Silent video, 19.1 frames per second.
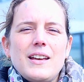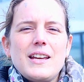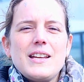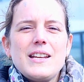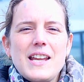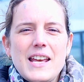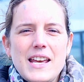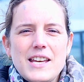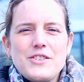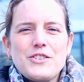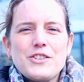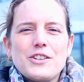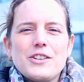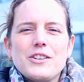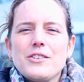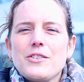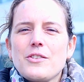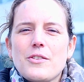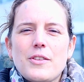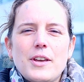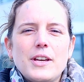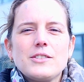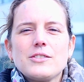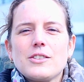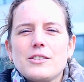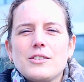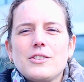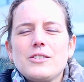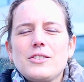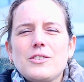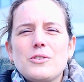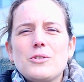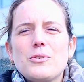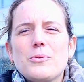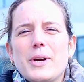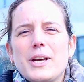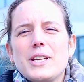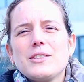In nature, things are not
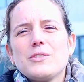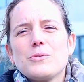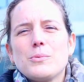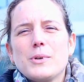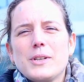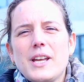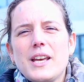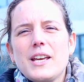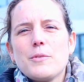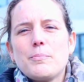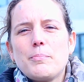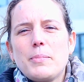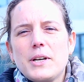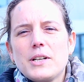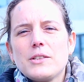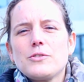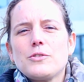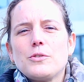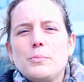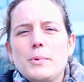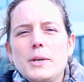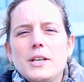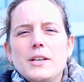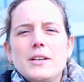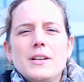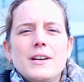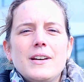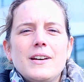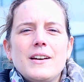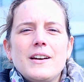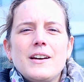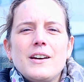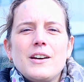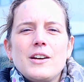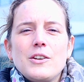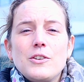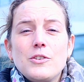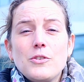always what they appear to be.
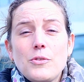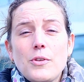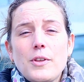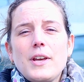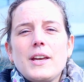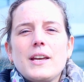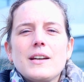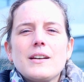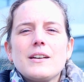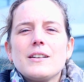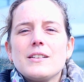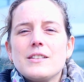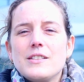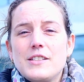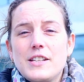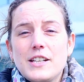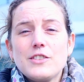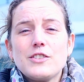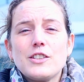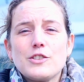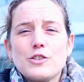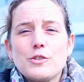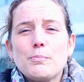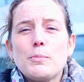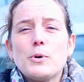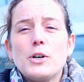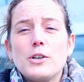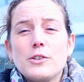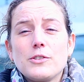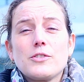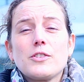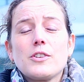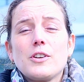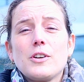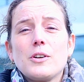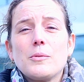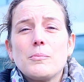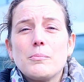You think this is a pond,
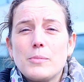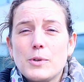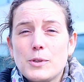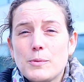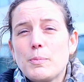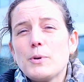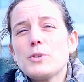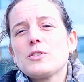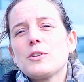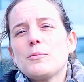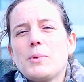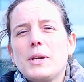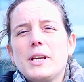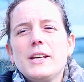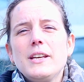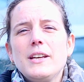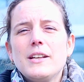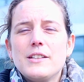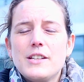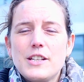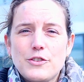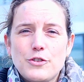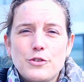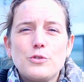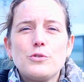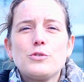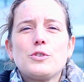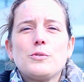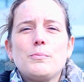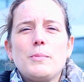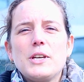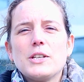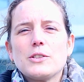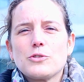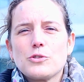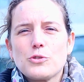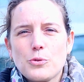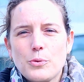but possibly this used to be
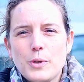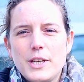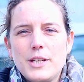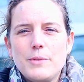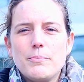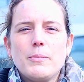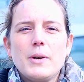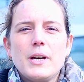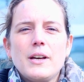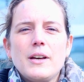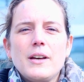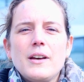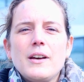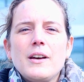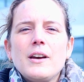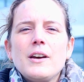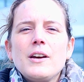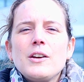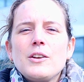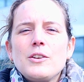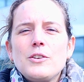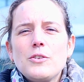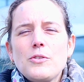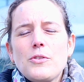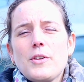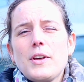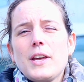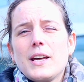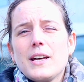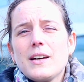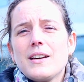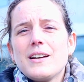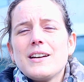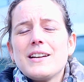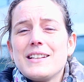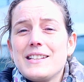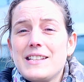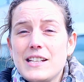a stream. You
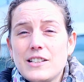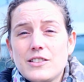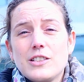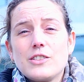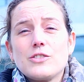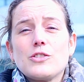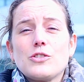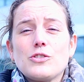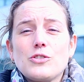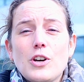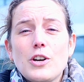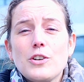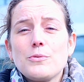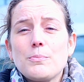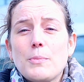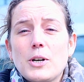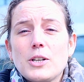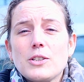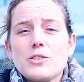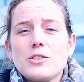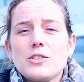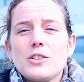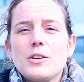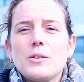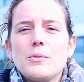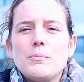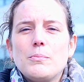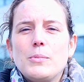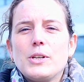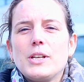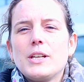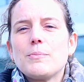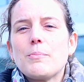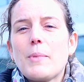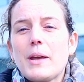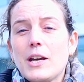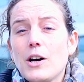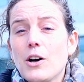think this is a salt marsh, but
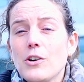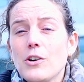it may